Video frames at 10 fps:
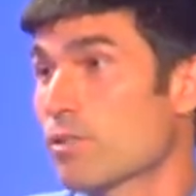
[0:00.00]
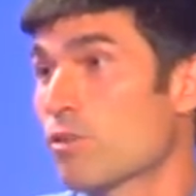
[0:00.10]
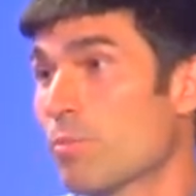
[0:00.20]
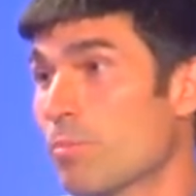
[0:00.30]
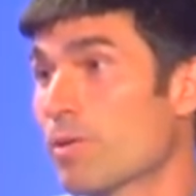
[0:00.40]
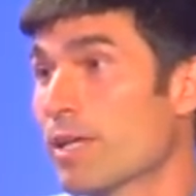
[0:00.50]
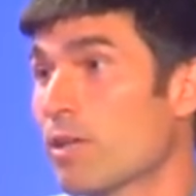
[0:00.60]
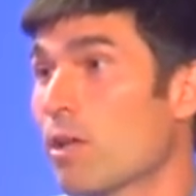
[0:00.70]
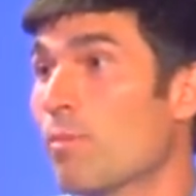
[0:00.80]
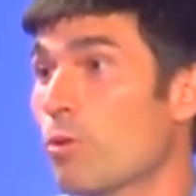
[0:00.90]
So people get in
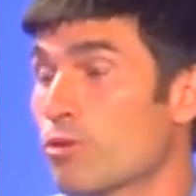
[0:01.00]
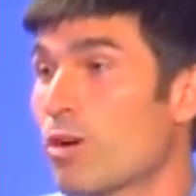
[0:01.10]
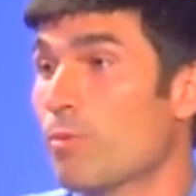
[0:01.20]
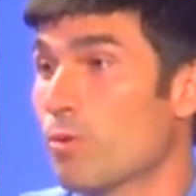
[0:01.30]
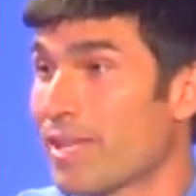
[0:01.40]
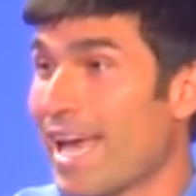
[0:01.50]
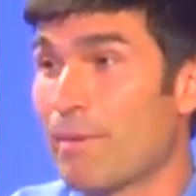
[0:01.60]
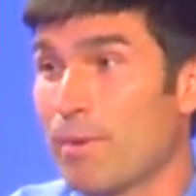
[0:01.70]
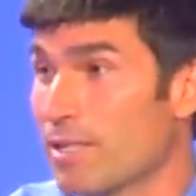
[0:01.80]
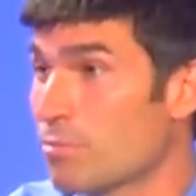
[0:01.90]
a lot more trouble with
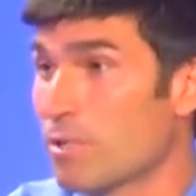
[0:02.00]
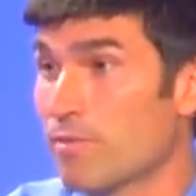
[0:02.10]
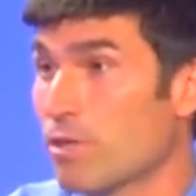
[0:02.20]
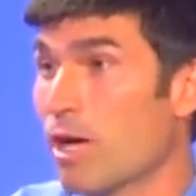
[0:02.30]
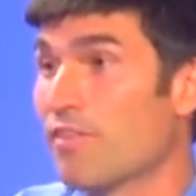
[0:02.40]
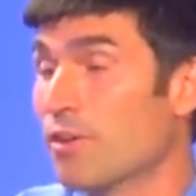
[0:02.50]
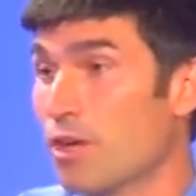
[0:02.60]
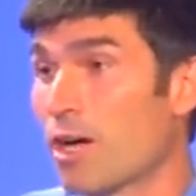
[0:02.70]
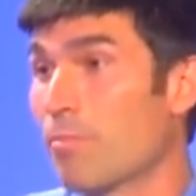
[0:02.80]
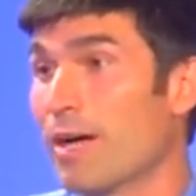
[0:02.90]
cat bites, believe it or not, than
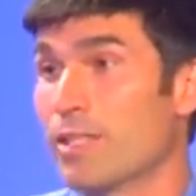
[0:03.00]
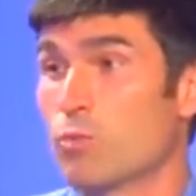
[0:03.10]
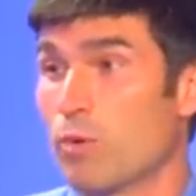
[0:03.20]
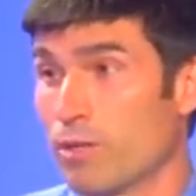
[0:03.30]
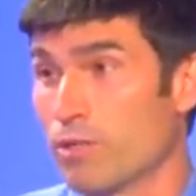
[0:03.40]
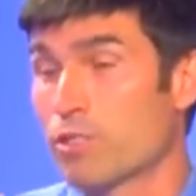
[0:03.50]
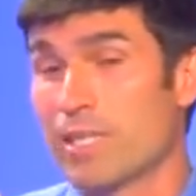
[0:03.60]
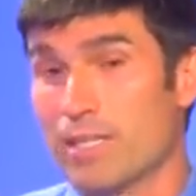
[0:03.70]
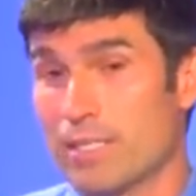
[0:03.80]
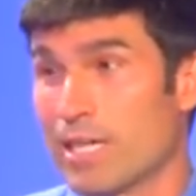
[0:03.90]
dog bites, where your
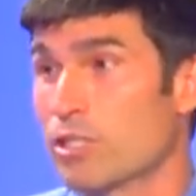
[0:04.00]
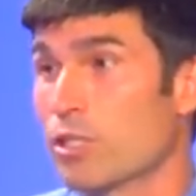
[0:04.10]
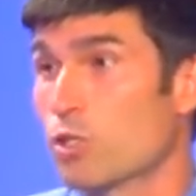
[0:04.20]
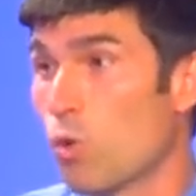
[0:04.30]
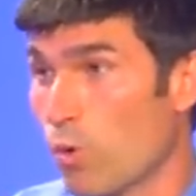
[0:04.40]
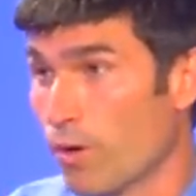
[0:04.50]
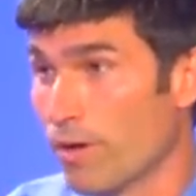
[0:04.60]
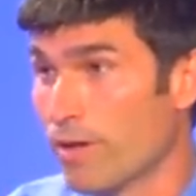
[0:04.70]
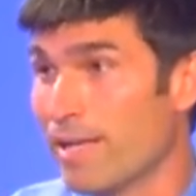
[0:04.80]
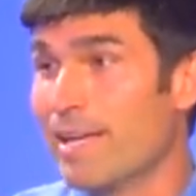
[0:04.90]
skin is actually
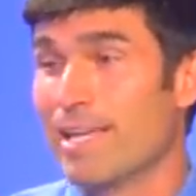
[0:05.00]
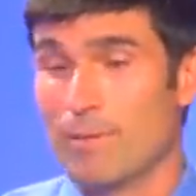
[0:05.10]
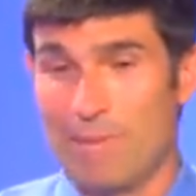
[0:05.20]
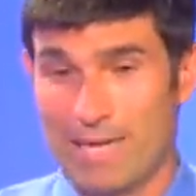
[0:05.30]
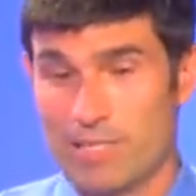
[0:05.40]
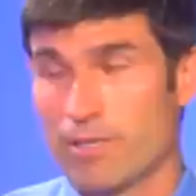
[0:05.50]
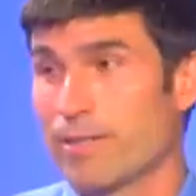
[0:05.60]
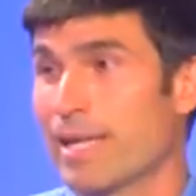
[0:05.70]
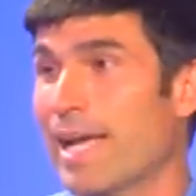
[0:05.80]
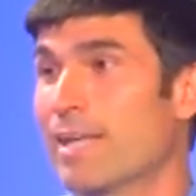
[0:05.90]
torn and the
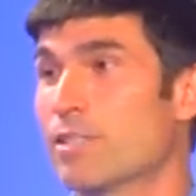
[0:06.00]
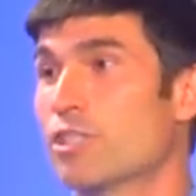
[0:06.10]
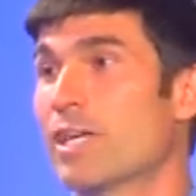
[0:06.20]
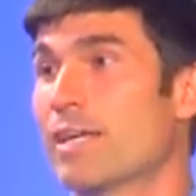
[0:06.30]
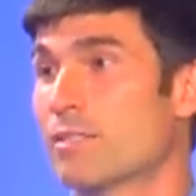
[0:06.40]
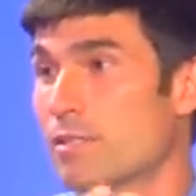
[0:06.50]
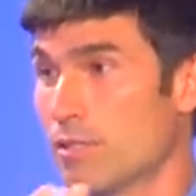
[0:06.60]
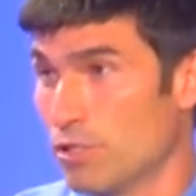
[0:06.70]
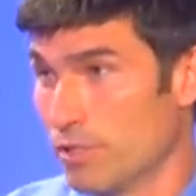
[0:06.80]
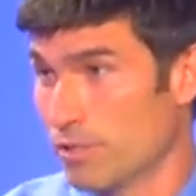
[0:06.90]
bacteria has a chance
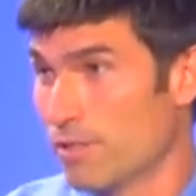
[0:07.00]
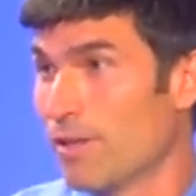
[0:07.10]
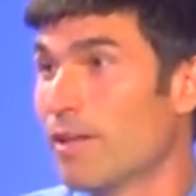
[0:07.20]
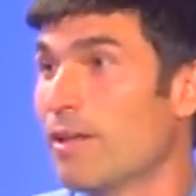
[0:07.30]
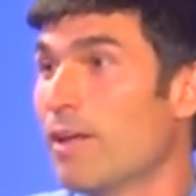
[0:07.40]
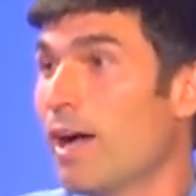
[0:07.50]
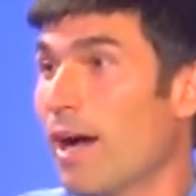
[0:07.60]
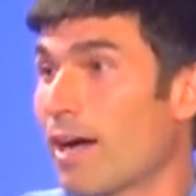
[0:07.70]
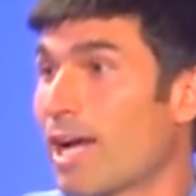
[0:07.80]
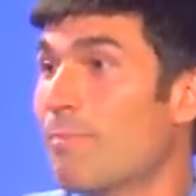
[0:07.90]
to just
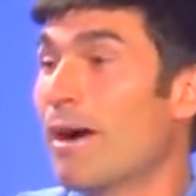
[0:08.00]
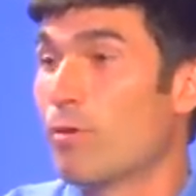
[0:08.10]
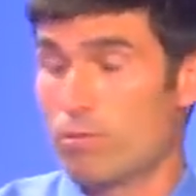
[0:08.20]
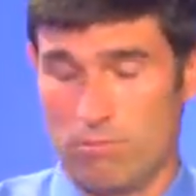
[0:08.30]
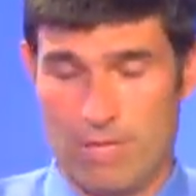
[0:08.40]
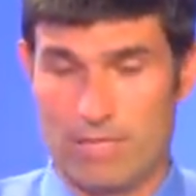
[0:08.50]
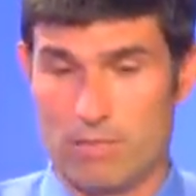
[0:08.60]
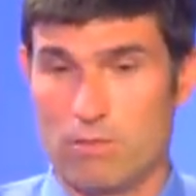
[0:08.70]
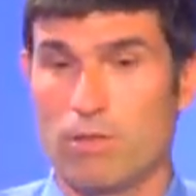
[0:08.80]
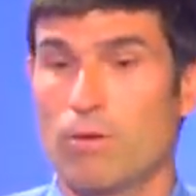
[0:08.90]
uh, come out
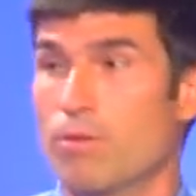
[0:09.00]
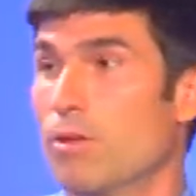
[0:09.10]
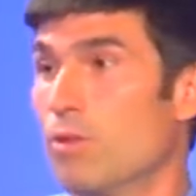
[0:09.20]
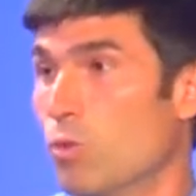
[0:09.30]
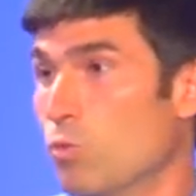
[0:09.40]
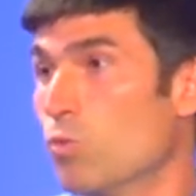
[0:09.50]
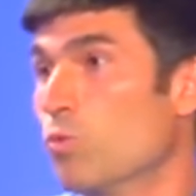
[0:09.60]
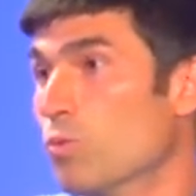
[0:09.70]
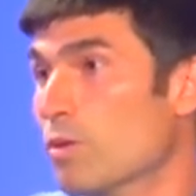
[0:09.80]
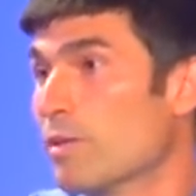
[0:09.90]
as you know the, the
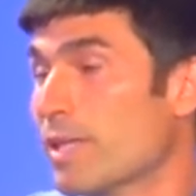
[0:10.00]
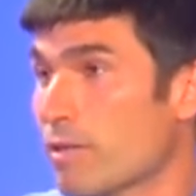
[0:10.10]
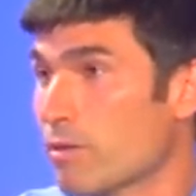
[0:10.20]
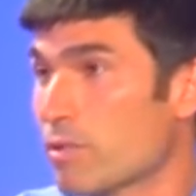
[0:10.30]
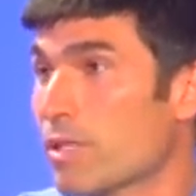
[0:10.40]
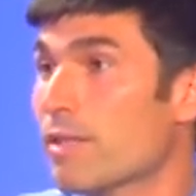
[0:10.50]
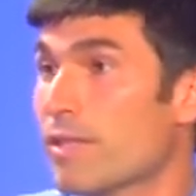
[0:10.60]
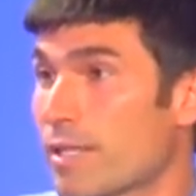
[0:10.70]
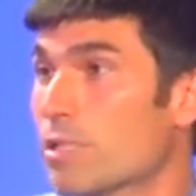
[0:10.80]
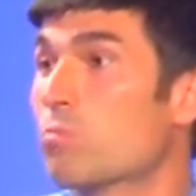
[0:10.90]
wound heals, heals
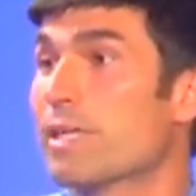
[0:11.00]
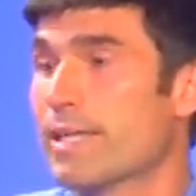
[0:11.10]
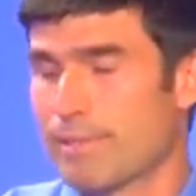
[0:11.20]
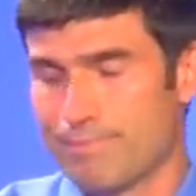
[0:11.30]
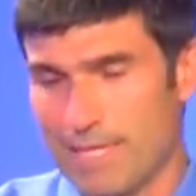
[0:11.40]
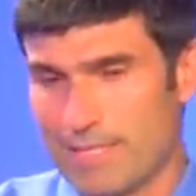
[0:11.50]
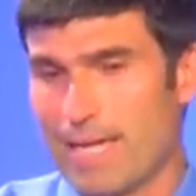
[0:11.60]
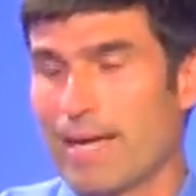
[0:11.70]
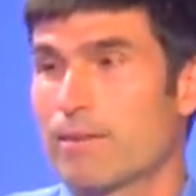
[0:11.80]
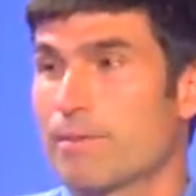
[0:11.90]
and things bleeding. Up, yes.
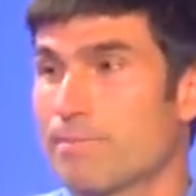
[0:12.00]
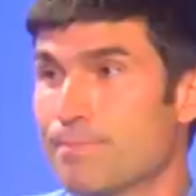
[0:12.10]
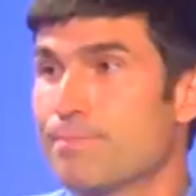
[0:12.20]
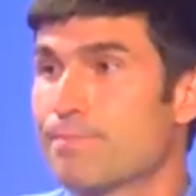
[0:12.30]
Exactly. Uh-huh.